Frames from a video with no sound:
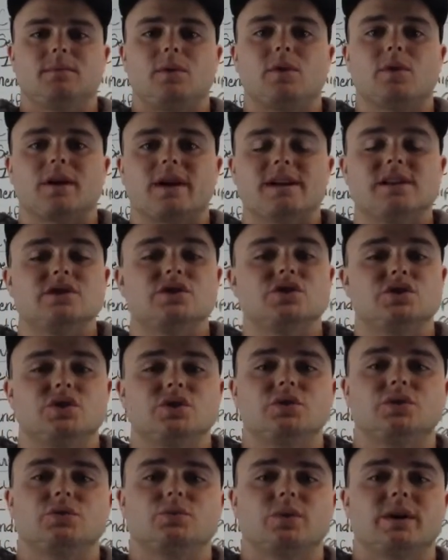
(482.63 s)
more in
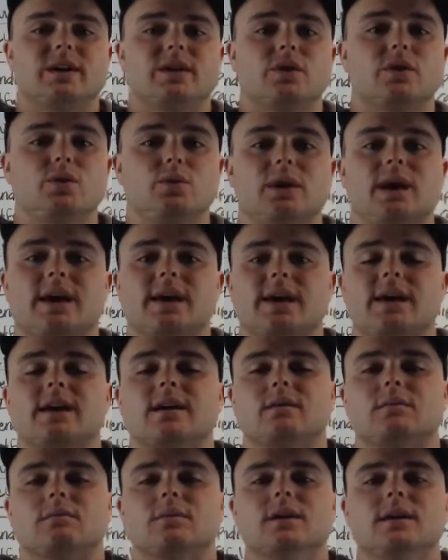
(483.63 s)
tune with who I
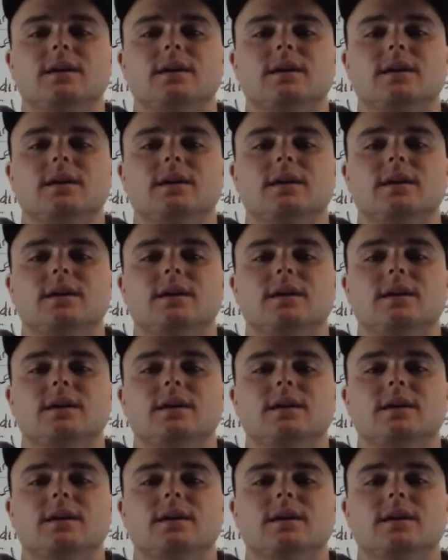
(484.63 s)
am?